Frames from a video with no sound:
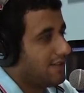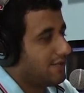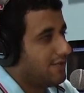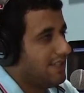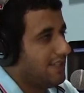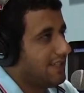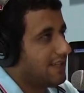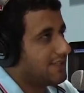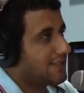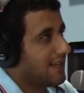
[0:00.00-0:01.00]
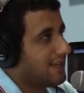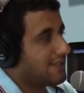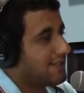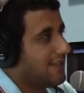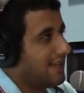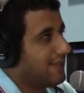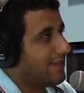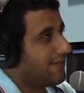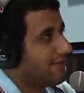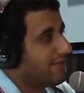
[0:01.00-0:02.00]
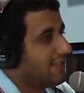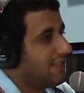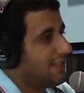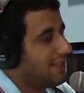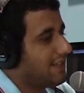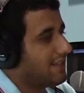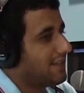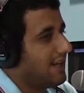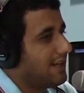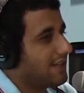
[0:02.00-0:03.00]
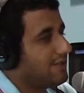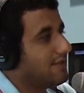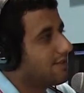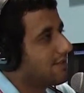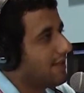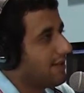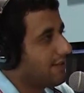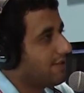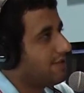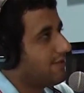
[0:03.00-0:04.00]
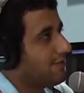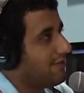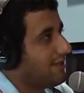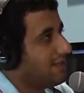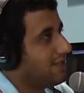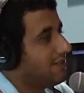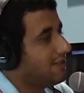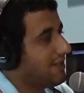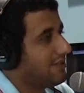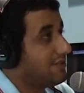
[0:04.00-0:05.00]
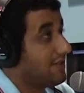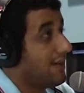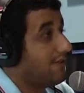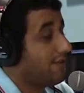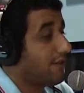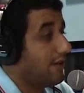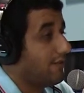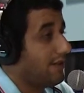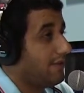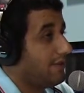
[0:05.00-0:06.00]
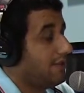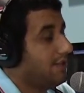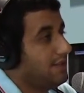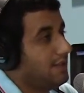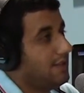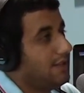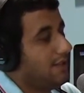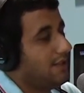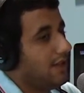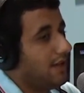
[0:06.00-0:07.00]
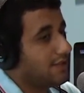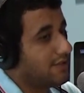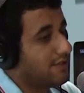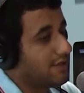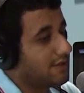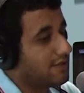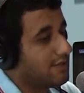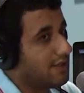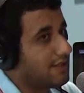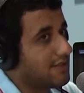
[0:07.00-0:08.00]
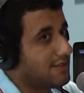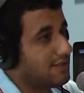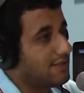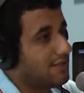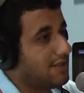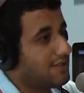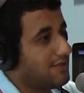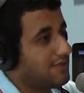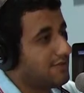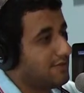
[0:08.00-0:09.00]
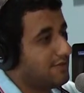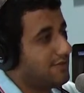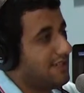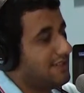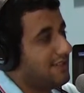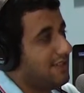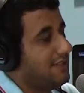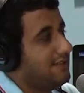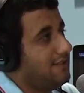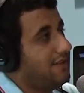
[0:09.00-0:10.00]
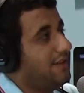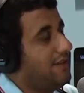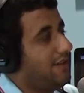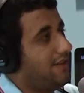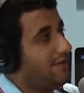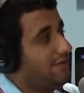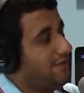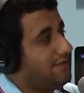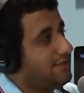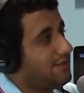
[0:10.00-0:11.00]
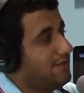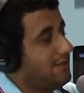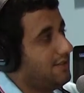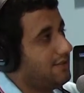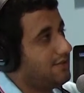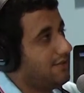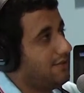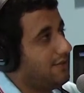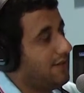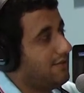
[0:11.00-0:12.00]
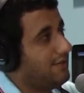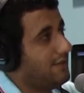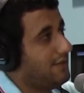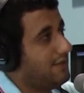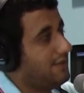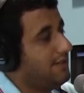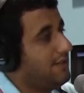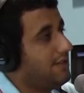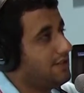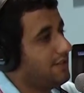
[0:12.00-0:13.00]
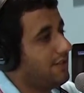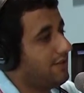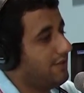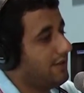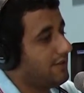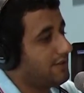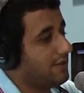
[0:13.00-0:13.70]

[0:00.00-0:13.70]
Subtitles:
reading is gonna stay on reading. Like, it's gonna increase information, intelligence, and vocabulary. And it's difficult for us as internationals to translate a lot of words. So we have a dictionary near us